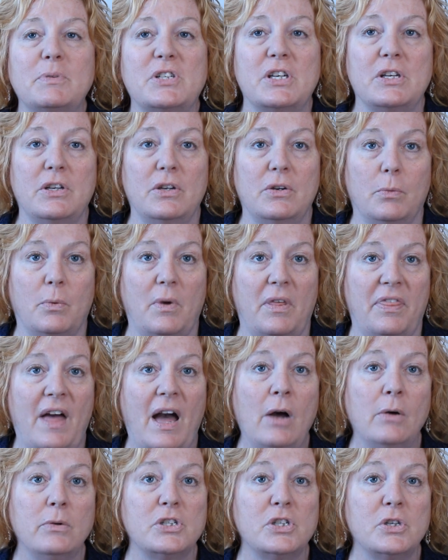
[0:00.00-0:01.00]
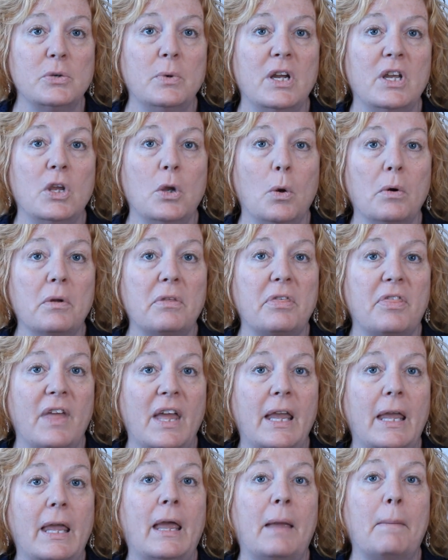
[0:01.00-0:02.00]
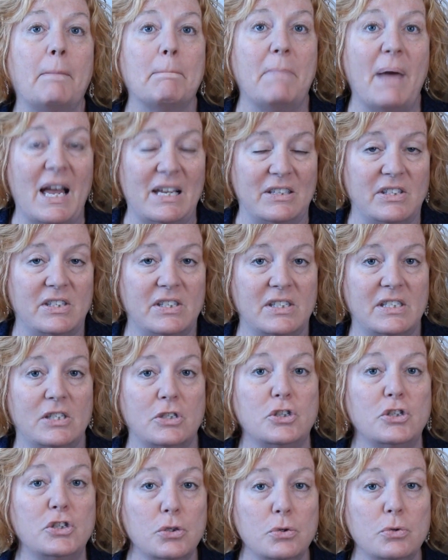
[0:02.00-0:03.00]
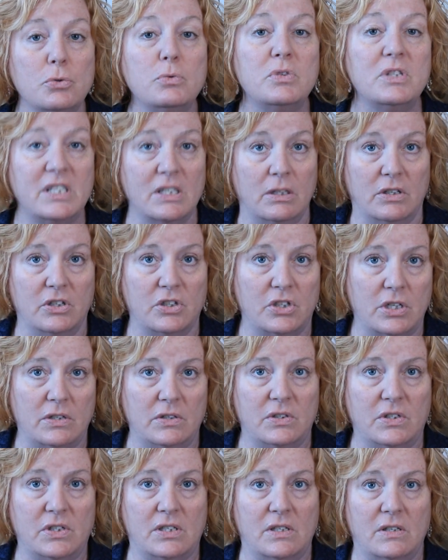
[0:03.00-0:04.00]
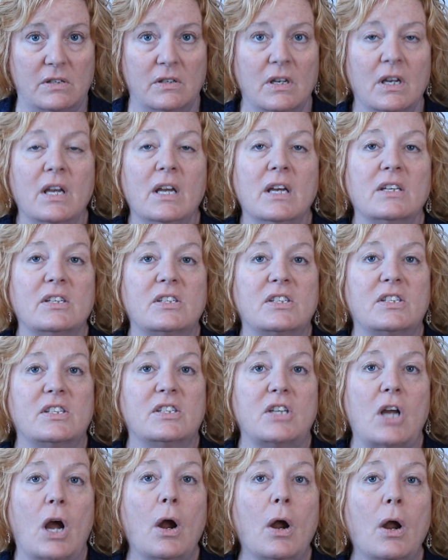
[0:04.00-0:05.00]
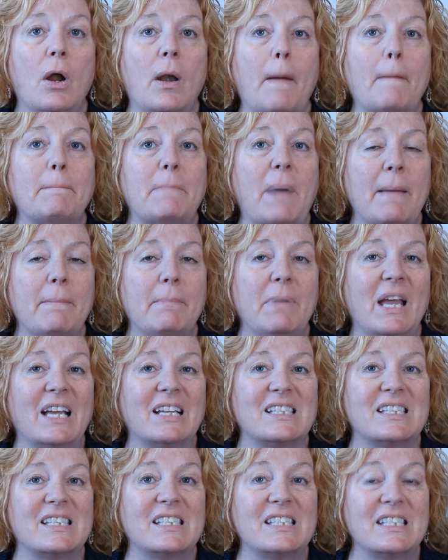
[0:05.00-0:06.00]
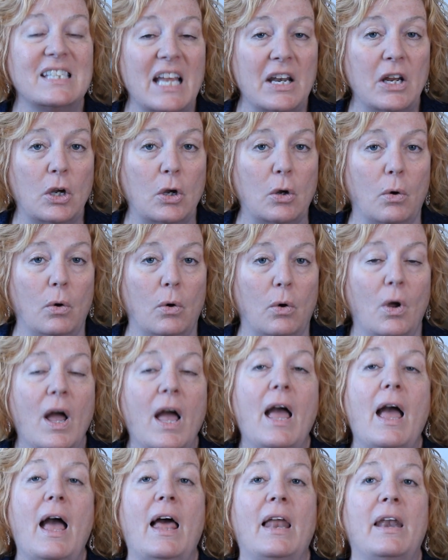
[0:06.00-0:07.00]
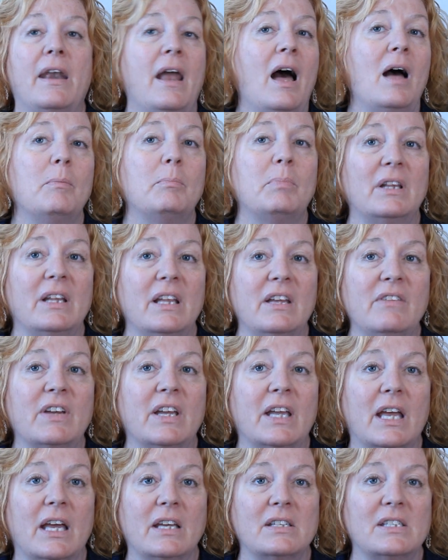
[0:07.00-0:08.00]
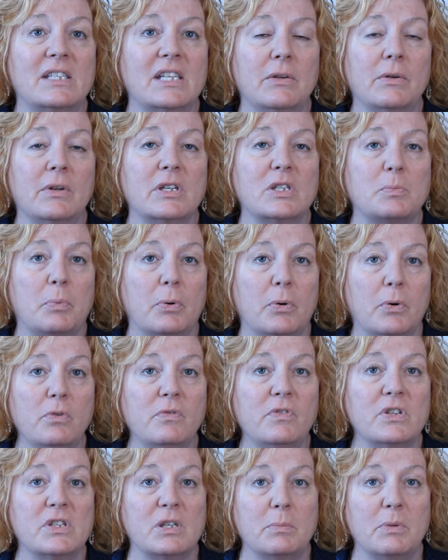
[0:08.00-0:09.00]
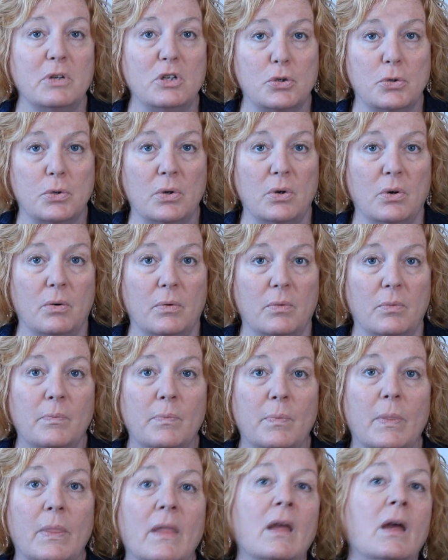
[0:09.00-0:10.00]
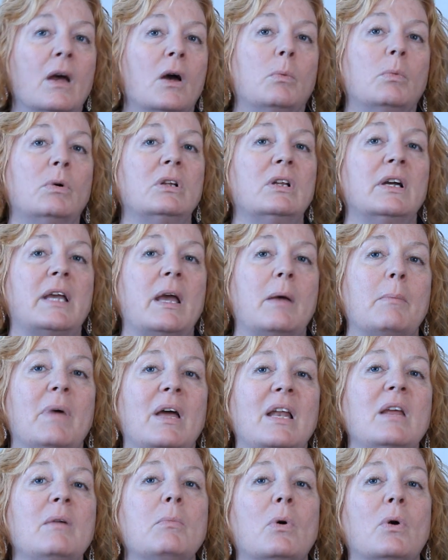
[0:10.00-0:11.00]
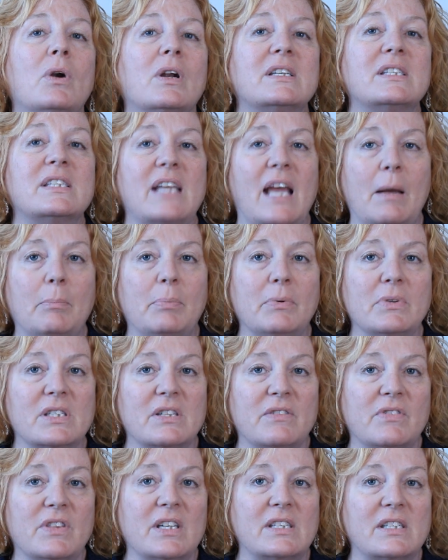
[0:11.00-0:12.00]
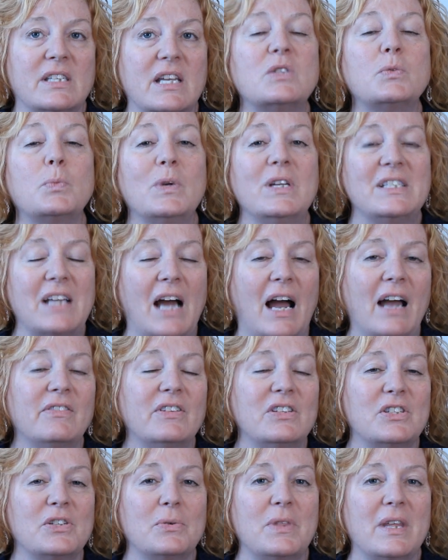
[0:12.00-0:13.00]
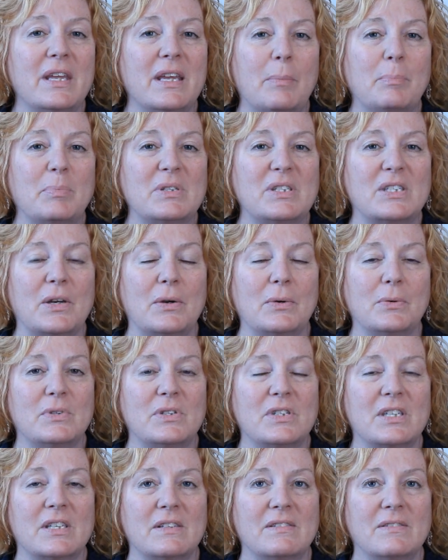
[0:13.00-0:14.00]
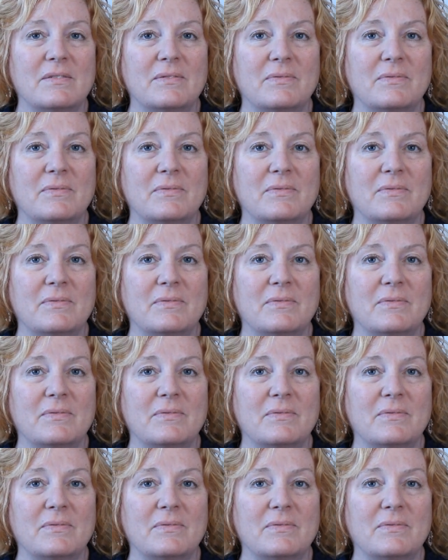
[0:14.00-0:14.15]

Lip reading: to you without doing your thinking best, due diligence. Start by being cynical and not believing it until it is proven to be true. We'll look at many more examples of this as we dive into the episodes.